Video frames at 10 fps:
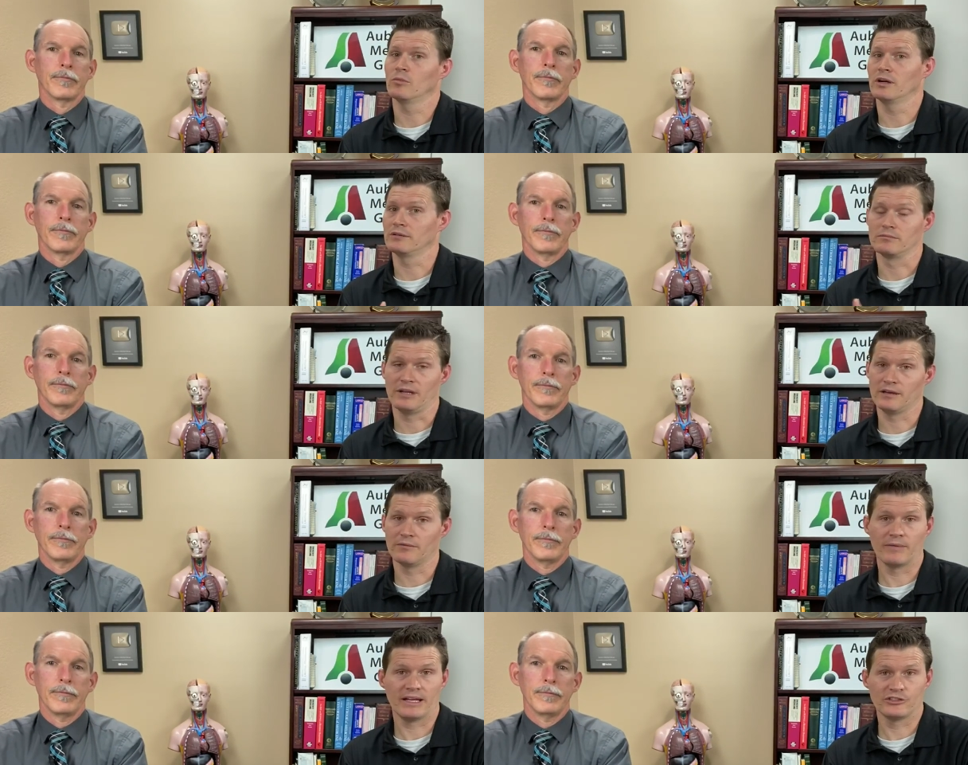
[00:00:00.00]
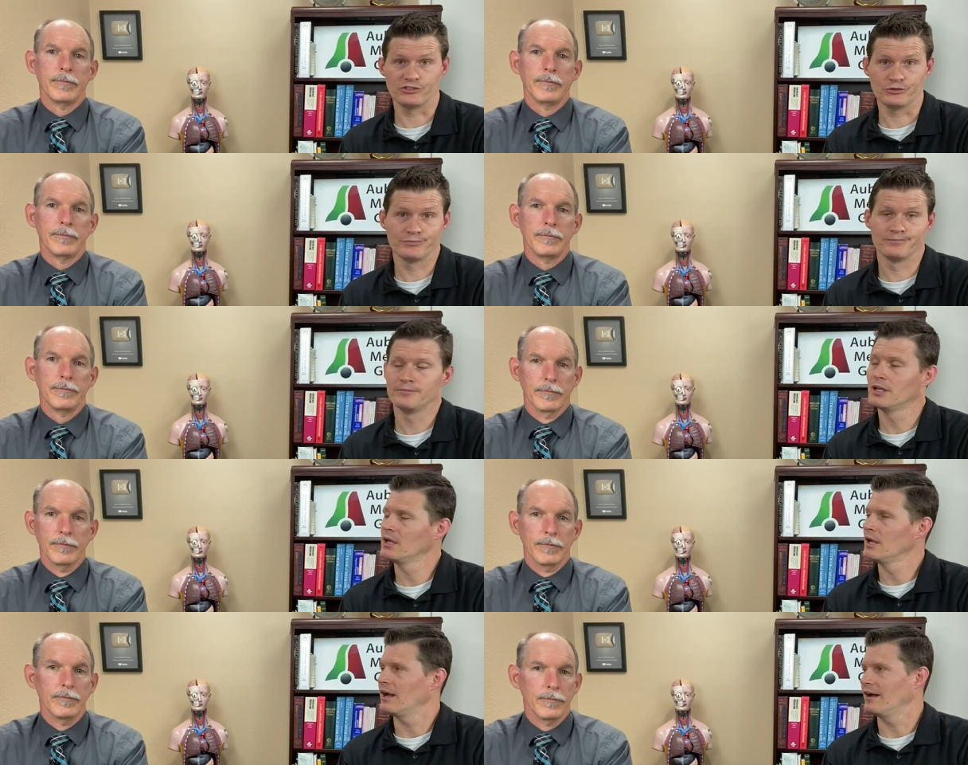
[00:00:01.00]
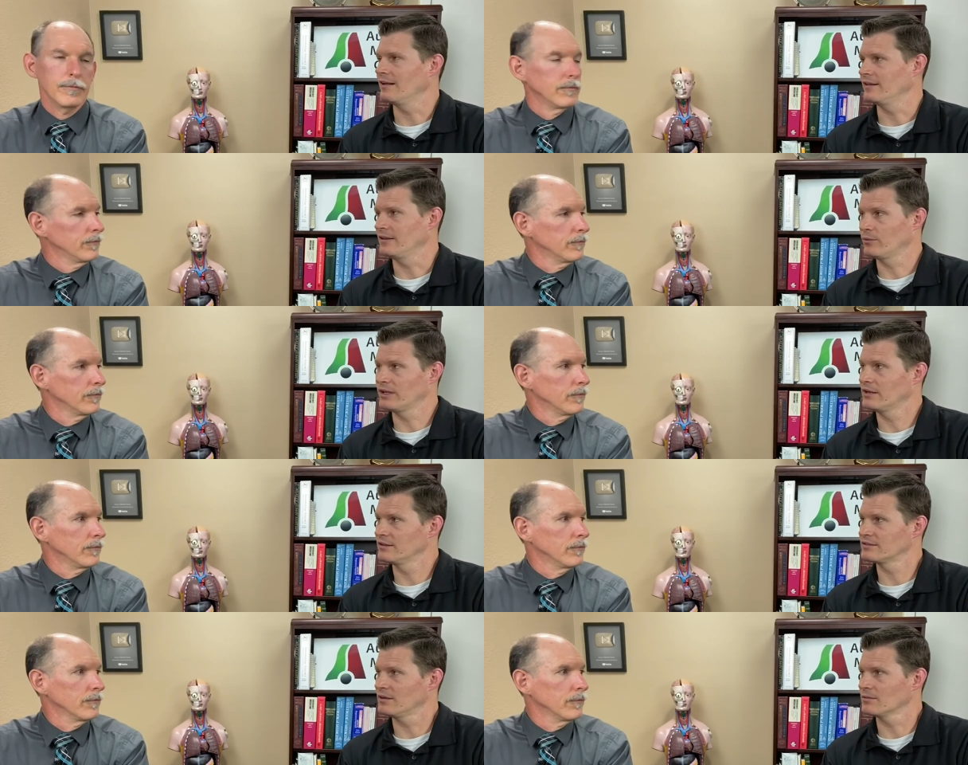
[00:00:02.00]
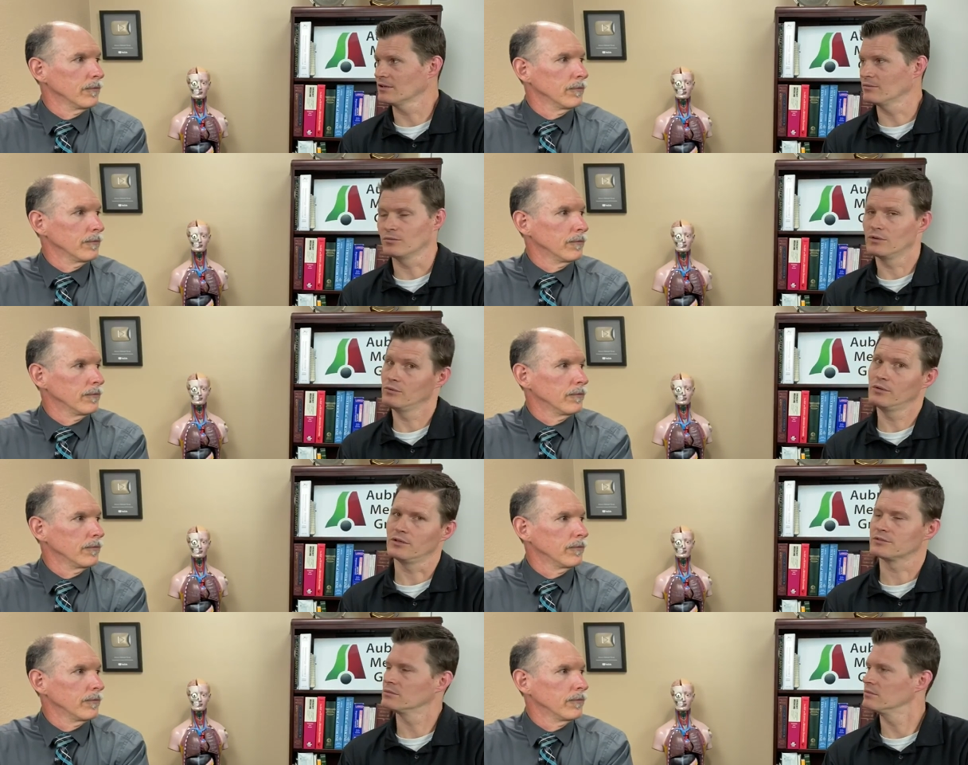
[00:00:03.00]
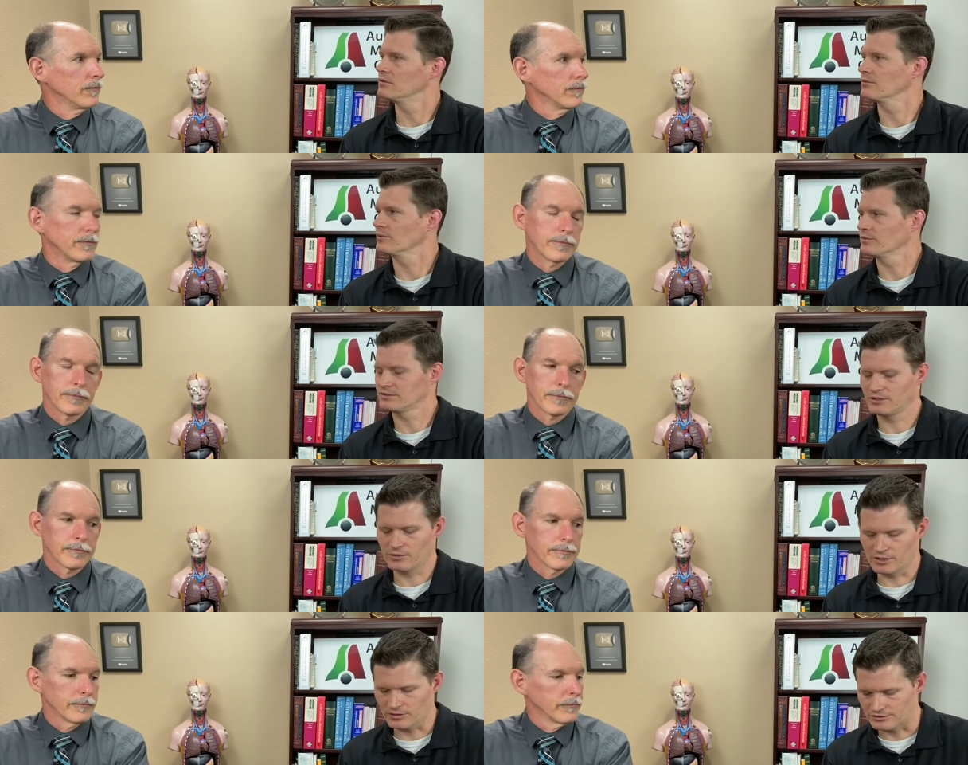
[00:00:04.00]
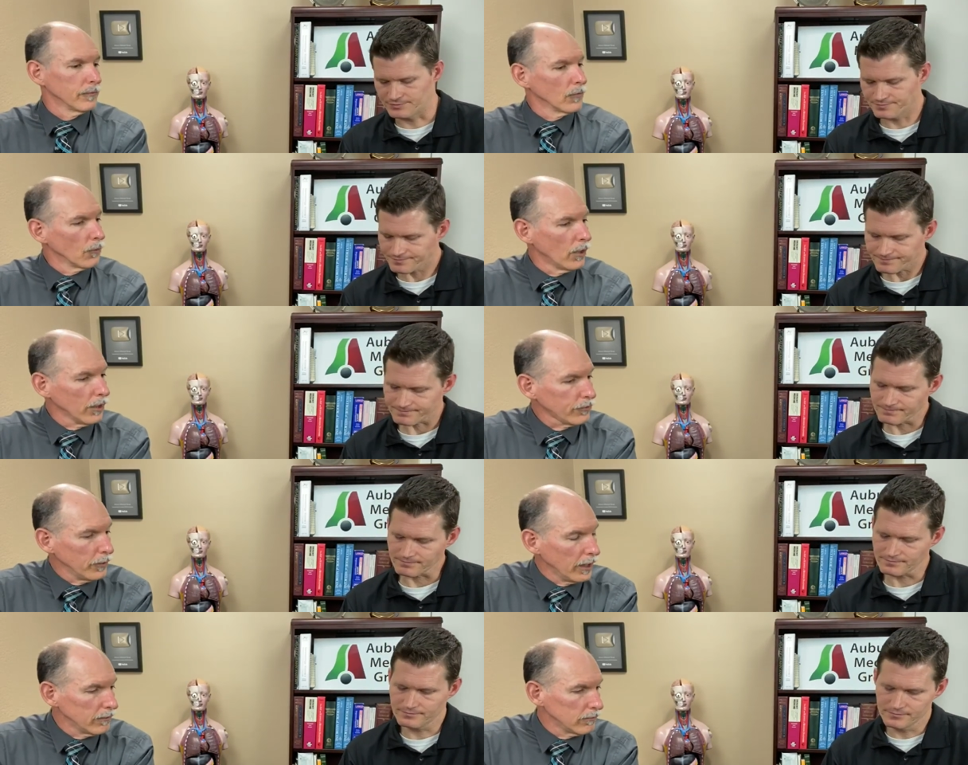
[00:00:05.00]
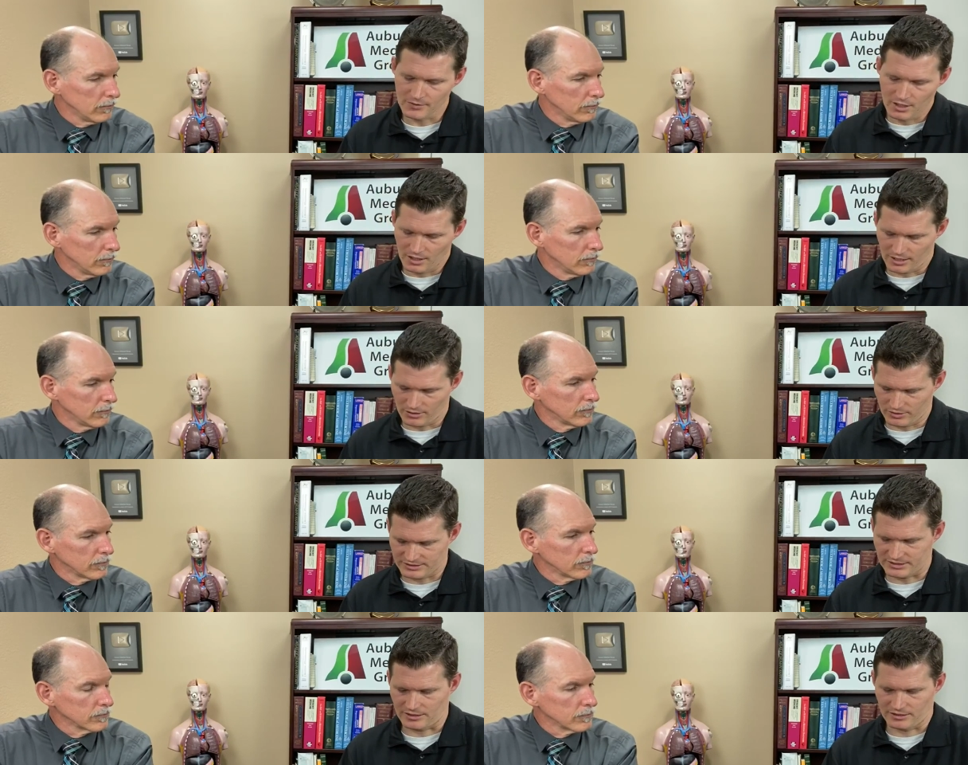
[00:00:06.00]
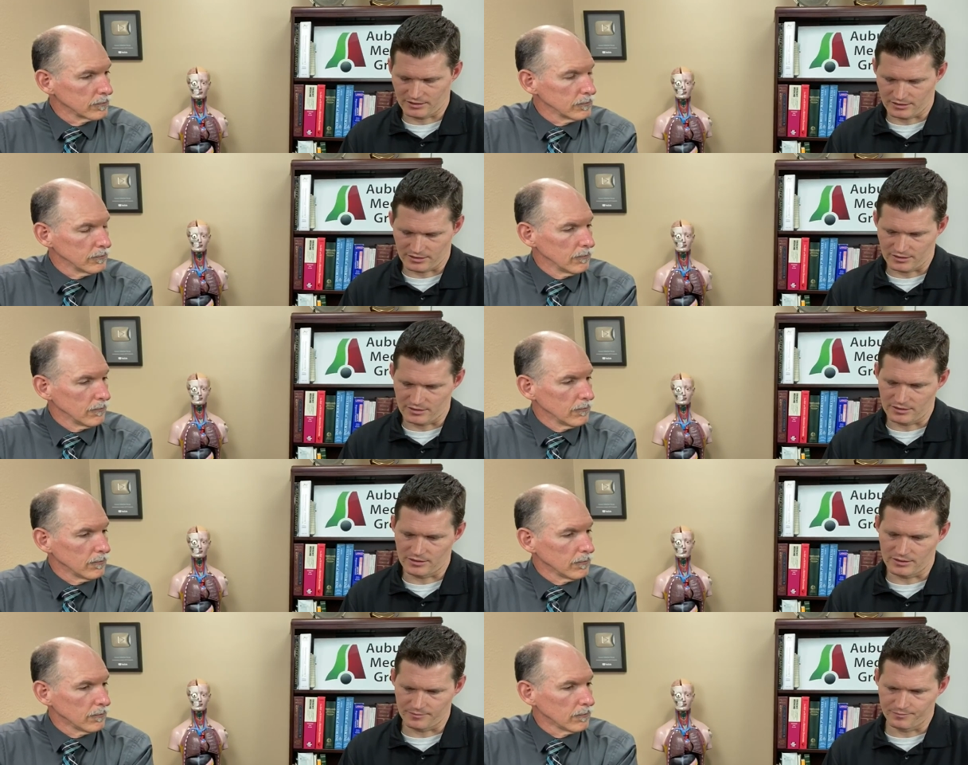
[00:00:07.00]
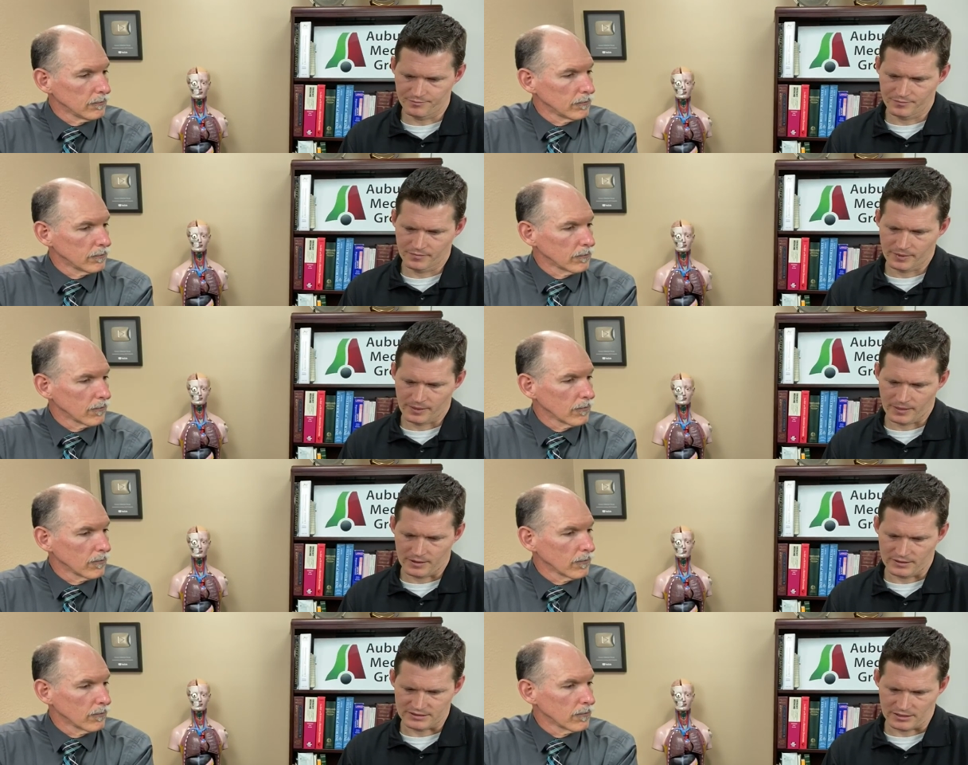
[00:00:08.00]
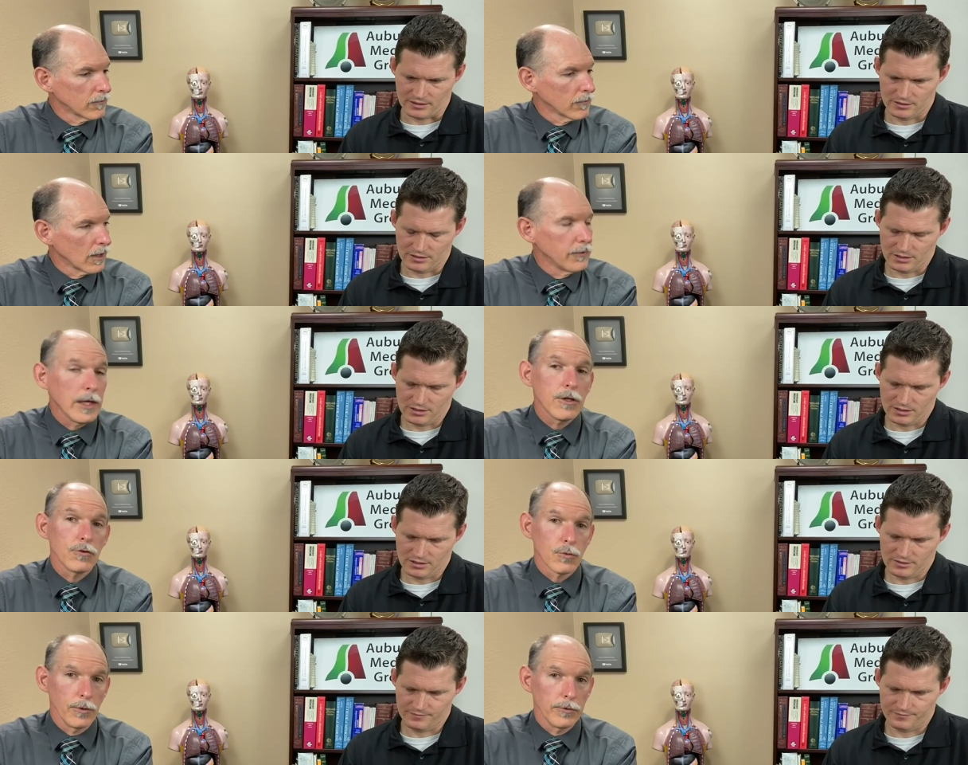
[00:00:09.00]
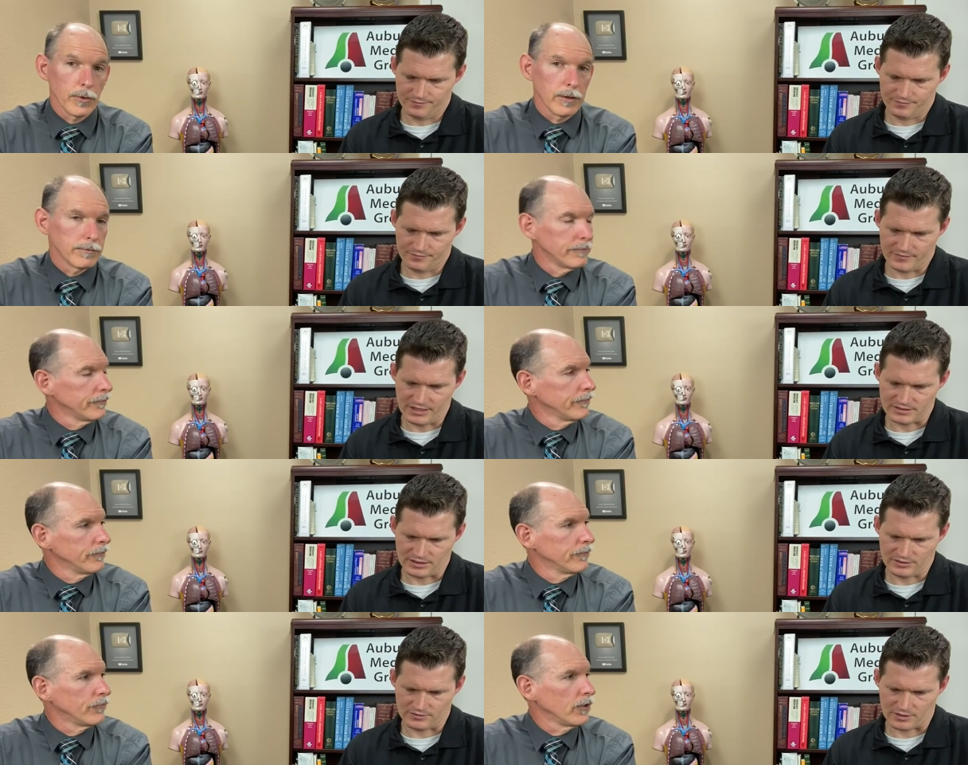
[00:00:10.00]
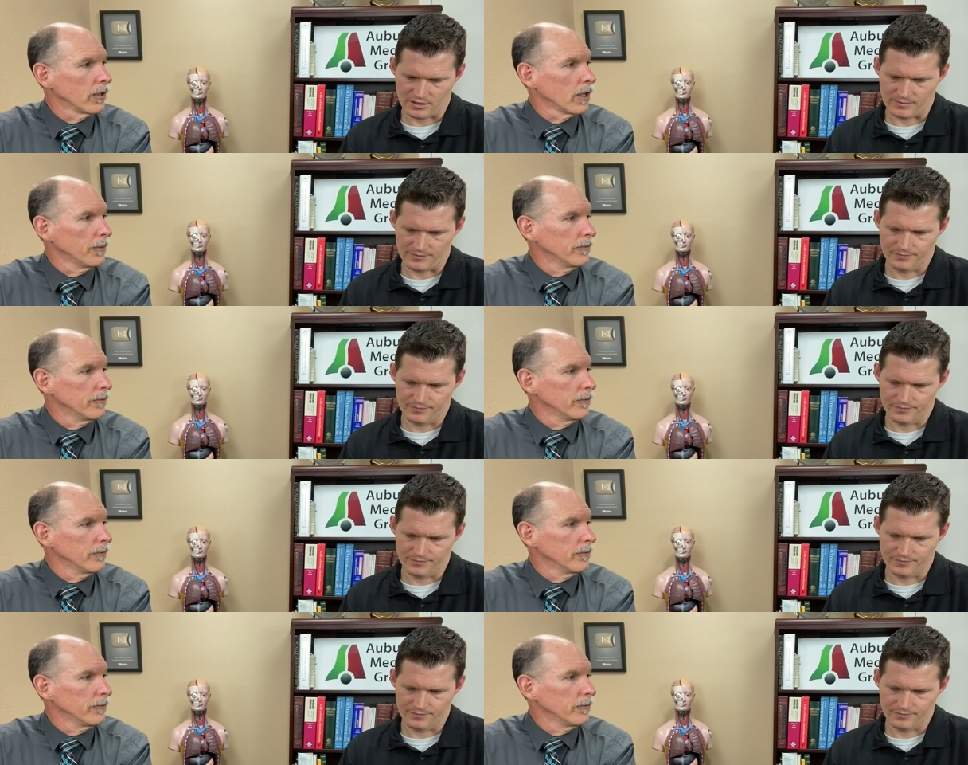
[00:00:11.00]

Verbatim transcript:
Speaker 1: what end of May, June, uh, and then we get into the summer, and well, who knows? We'll, we'll see where it goes.
Speaker 2: What else do we have?
Speaker 1: Oh, let's see. Um, let's see. Thank you, ah. 2112. Yes, thanks for, for the comment.